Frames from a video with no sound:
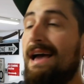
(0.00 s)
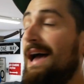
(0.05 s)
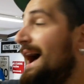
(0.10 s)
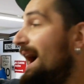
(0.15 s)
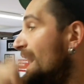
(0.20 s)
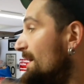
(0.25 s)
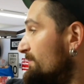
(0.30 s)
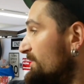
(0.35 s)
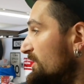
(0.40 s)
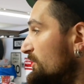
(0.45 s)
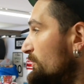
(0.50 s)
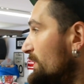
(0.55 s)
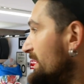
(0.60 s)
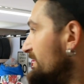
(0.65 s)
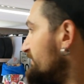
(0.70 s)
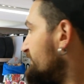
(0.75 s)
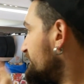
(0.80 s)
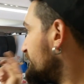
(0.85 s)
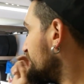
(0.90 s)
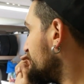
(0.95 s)
I'm gonna
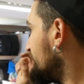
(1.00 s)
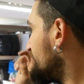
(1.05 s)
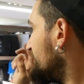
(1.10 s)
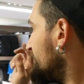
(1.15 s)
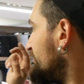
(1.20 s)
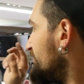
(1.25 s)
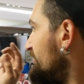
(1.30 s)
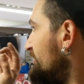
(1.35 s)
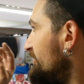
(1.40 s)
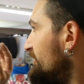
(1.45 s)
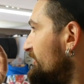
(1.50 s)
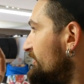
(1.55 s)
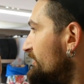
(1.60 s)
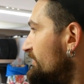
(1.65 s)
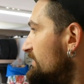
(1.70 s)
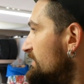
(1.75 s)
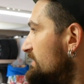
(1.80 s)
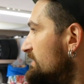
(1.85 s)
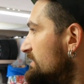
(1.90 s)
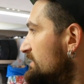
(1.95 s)
wait for
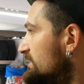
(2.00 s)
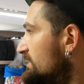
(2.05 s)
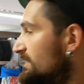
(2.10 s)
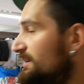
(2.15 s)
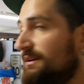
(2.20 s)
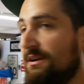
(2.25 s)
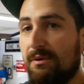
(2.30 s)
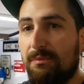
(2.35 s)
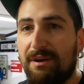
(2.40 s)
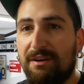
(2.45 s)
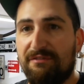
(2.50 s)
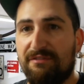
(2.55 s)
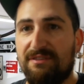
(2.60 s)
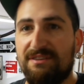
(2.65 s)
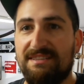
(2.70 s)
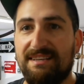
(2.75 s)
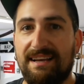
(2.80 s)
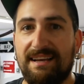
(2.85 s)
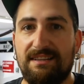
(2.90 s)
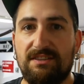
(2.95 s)

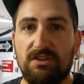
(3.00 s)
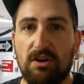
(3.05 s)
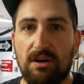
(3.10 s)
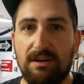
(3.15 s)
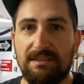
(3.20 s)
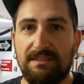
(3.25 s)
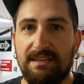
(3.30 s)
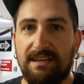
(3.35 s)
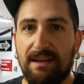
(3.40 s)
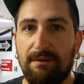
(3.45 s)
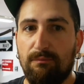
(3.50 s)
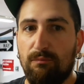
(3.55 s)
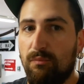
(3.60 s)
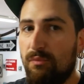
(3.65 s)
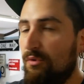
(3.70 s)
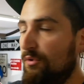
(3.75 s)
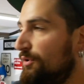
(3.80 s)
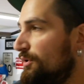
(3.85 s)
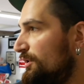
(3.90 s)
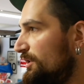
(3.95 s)
it to get dark to get
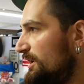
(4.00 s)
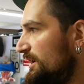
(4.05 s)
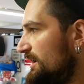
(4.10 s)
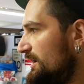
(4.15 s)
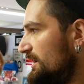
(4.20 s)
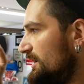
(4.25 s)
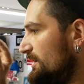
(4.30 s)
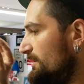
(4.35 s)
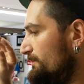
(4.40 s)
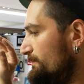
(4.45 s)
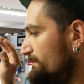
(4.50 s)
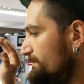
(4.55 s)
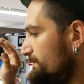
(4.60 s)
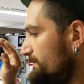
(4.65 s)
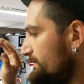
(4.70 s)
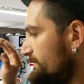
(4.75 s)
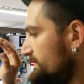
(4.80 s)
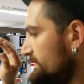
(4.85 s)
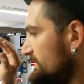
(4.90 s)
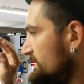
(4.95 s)
more
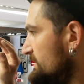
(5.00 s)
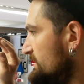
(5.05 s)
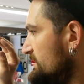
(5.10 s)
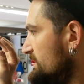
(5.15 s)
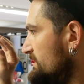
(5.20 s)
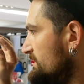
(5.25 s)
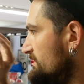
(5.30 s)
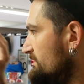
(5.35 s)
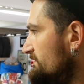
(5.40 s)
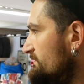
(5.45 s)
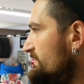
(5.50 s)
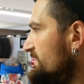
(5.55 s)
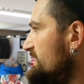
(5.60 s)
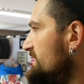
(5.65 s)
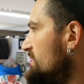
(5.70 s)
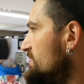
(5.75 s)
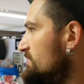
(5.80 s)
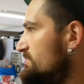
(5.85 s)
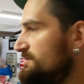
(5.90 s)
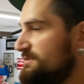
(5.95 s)

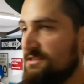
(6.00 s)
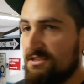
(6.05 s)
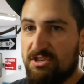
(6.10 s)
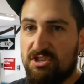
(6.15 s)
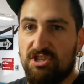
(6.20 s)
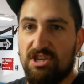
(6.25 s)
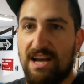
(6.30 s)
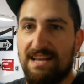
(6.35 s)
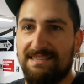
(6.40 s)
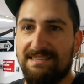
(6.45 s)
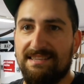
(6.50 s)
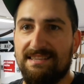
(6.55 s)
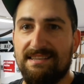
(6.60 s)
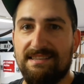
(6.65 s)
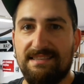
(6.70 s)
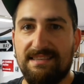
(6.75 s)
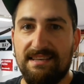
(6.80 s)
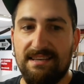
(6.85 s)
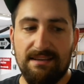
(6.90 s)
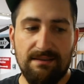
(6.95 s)
videos and shots of
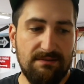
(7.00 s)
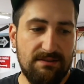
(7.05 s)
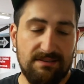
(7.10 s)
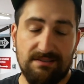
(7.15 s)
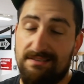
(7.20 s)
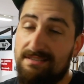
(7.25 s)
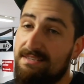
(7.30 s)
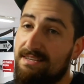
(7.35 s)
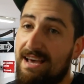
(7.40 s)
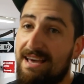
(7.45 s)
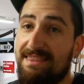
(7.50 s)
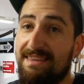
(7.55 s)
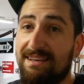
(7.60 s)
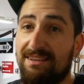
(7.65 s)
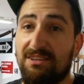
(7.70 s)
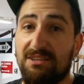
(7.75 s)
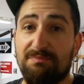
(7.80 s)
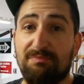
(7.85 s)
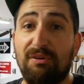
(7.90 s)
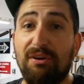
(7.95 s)
this thing because I think it
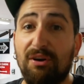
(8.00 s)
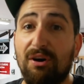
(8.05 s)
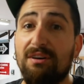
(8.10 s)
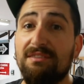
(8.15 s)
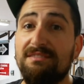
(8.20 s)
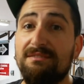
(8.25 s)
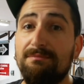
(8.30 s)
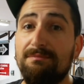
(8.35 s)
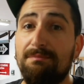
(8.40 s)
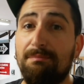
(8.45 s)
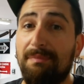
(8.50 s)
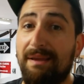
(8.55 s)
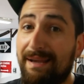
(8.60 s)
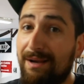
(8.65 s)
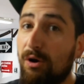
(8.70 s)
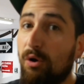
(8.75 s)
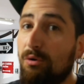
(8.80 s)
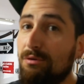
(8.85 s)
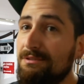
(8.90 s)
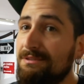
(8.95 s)
looked pretty awesome
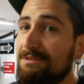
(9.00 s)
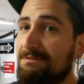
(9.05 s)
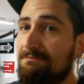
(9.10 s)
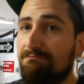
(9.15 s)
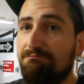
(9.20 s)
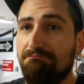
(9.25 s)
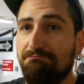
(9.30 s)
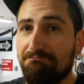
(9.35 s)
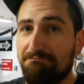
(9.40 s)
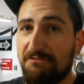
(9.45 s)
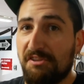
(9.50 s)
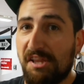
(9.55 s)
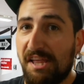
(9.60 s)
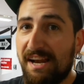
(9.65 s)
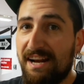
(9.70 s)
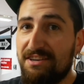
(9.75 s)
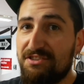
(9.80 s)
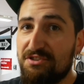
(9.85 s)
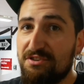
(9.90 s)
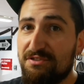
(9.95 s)
being gold.
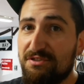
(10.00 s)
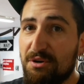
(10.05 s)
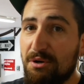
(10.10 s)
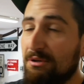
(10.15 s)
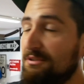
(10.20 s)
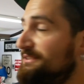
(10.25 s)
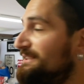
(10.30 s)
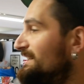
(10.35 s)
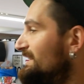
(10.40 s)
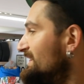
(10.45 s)
Glad I chose gold.